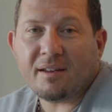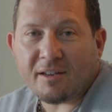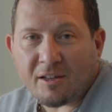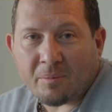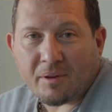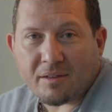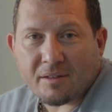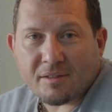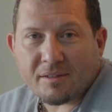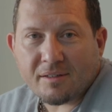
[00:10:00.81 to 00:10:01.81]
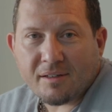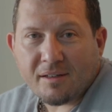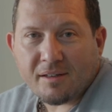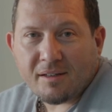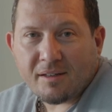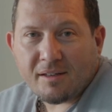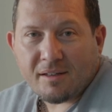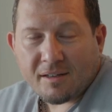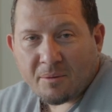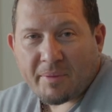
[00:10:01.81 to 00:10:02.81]
and help others.
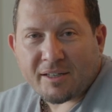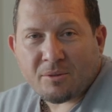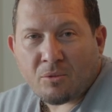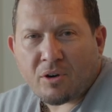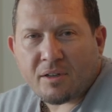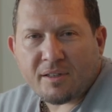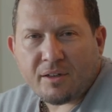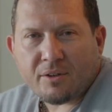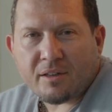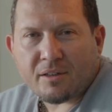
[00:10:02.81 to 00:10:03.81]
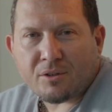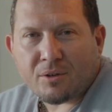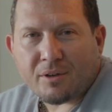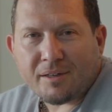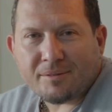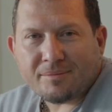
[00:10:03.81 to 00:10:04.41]
Come back tomorrow. I'll tell you another story.